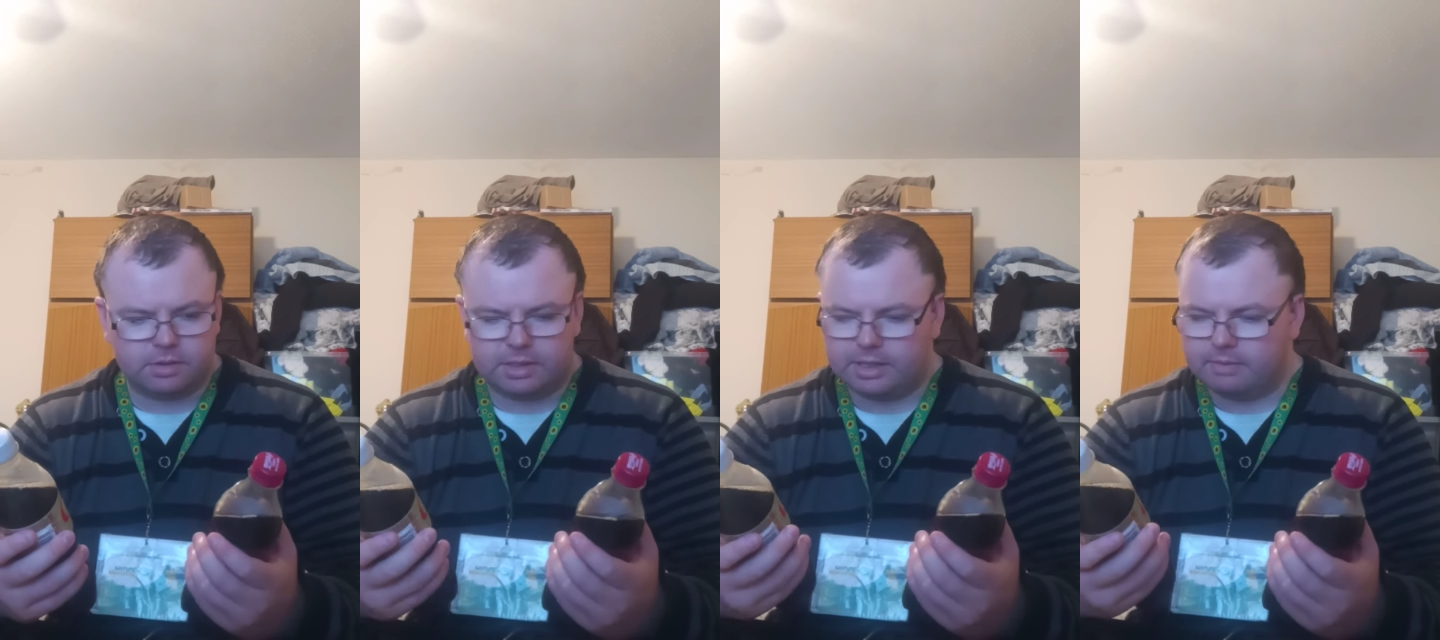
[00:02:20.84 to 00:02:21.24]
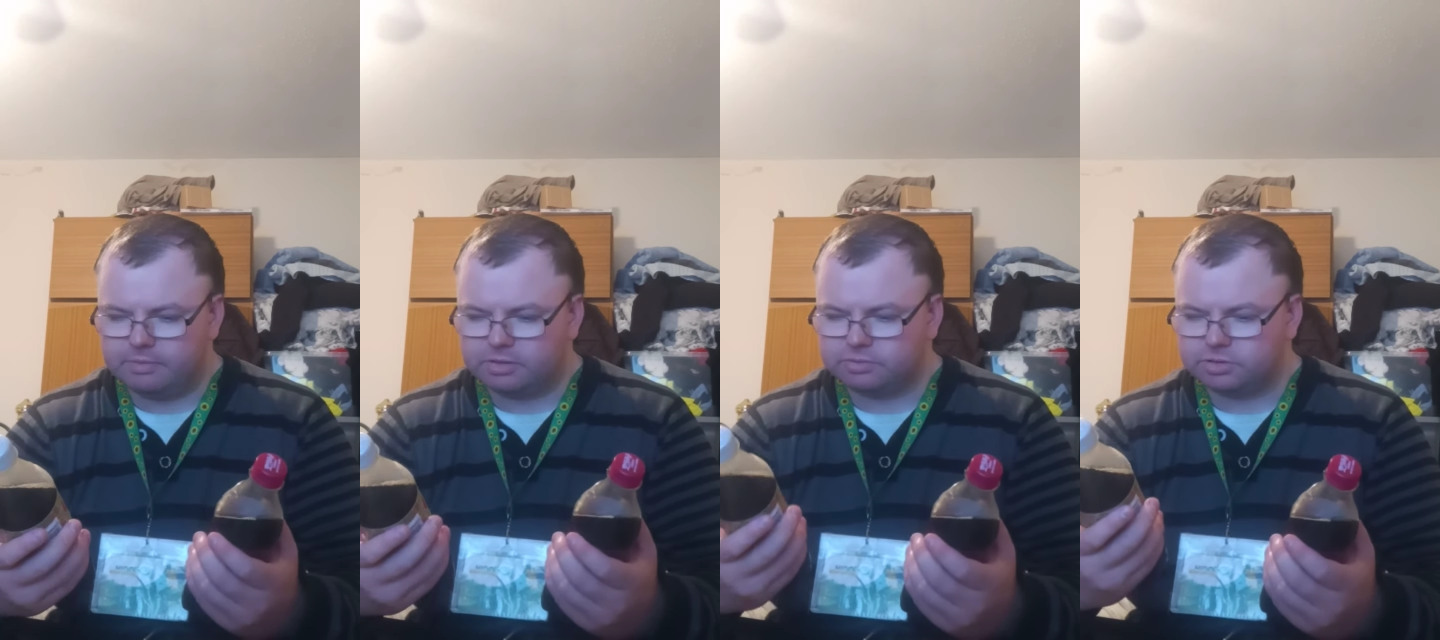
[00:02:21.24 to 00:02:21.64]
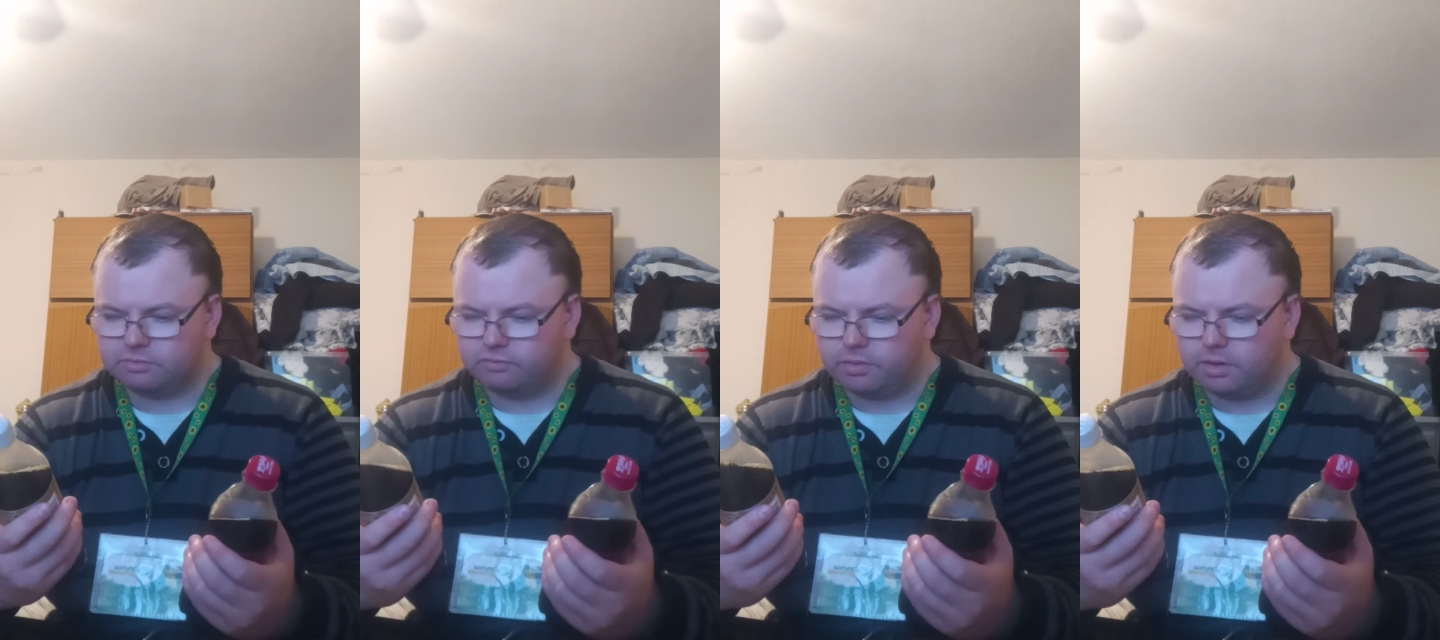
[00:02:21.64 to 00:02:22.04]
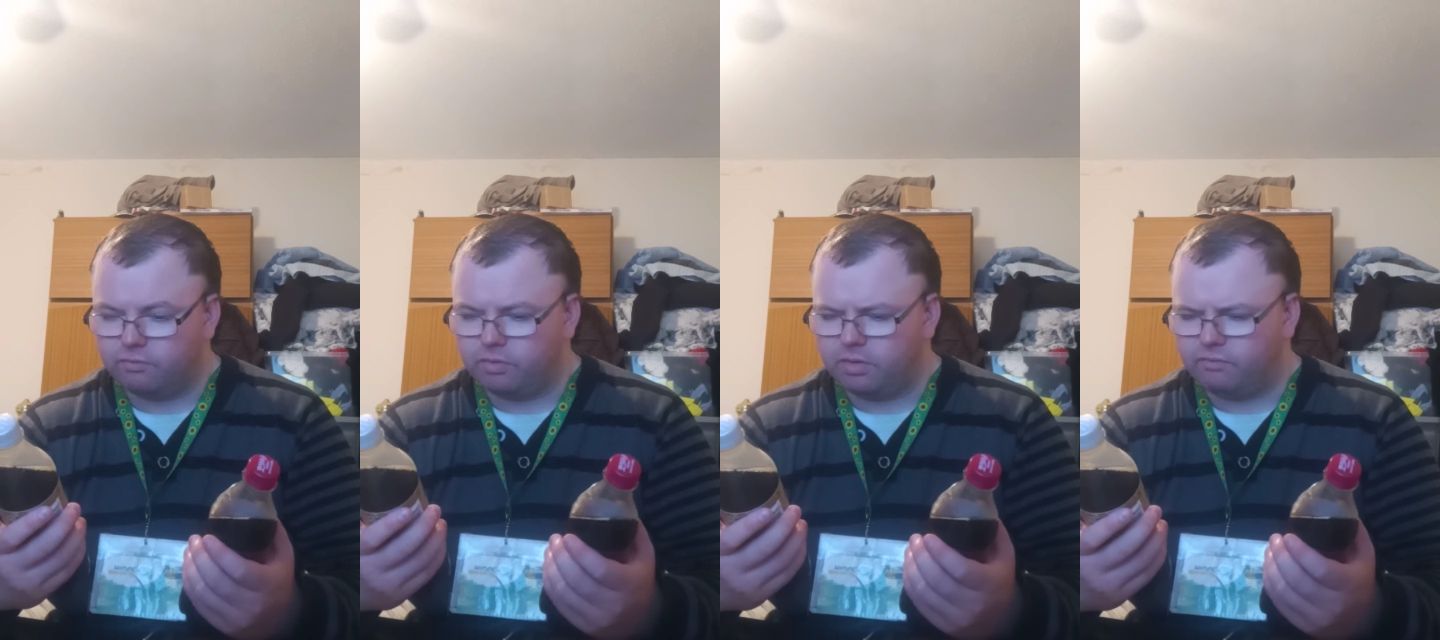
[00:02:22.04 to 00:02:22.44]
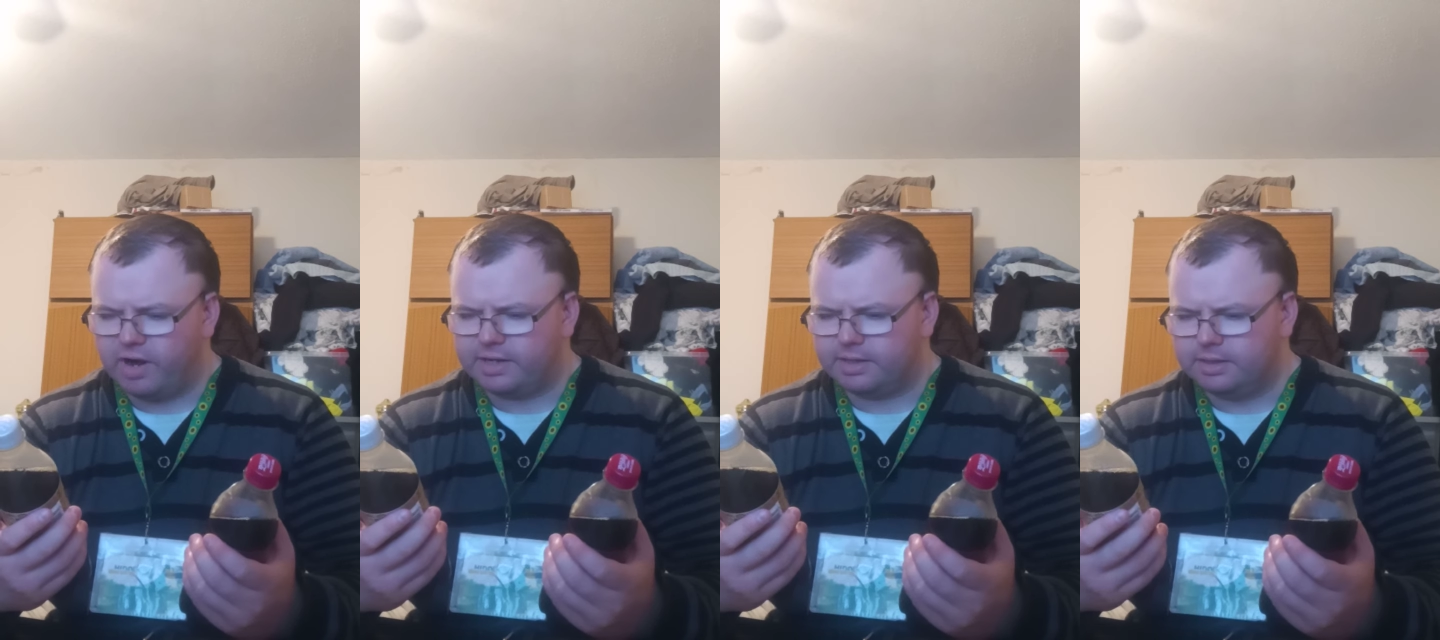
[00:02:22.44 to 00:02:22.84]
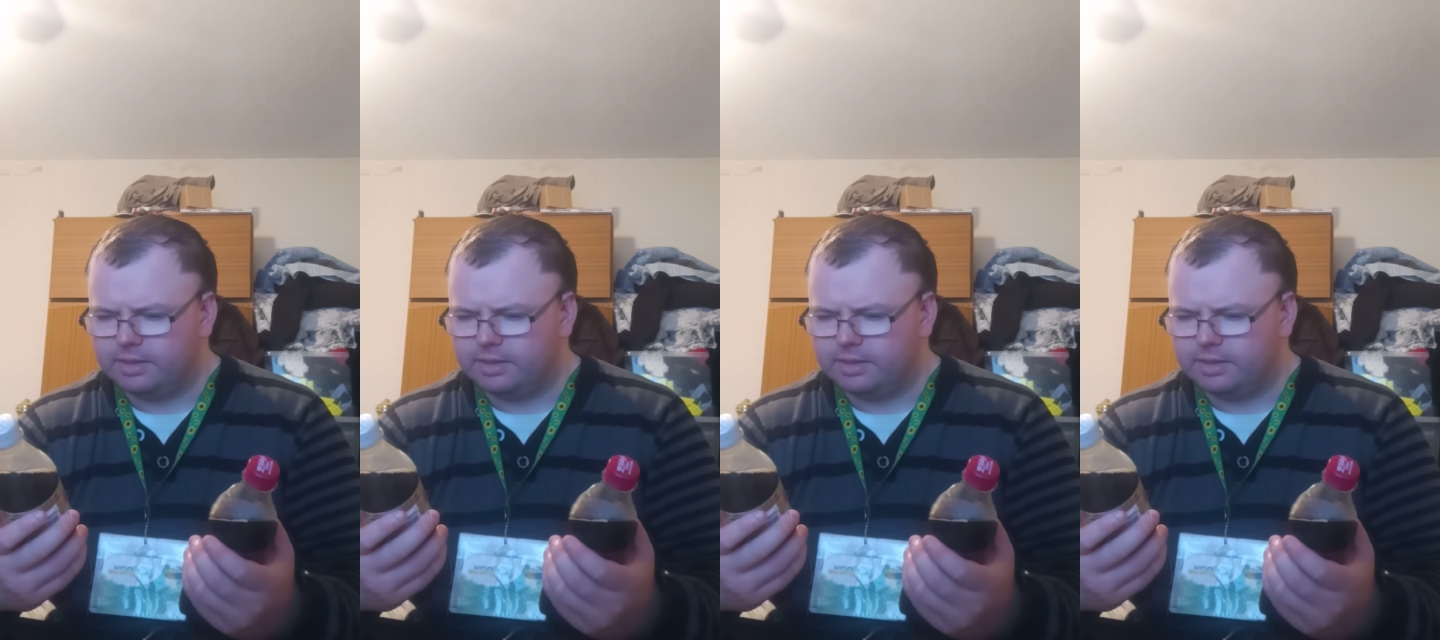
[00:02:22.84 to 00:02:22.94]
Um, this one's a red